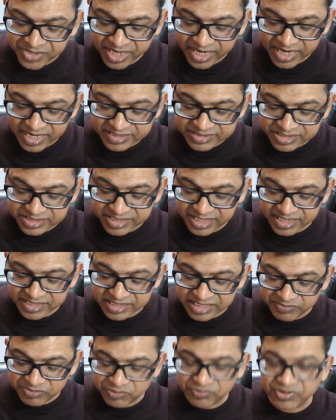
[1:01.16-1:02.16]
and sent
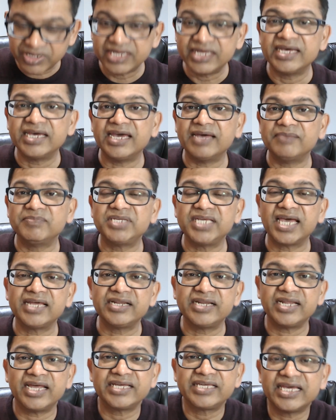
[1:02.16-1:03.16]
him away
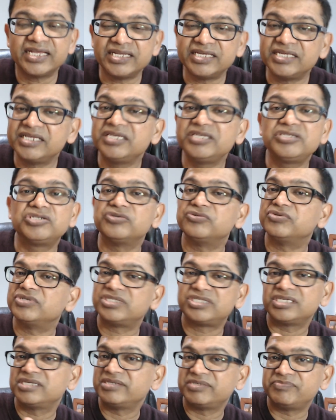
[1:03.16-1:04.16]
empty-handed. Again, he too
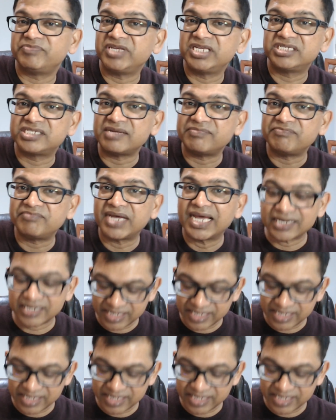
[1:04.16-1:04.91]
is being sent back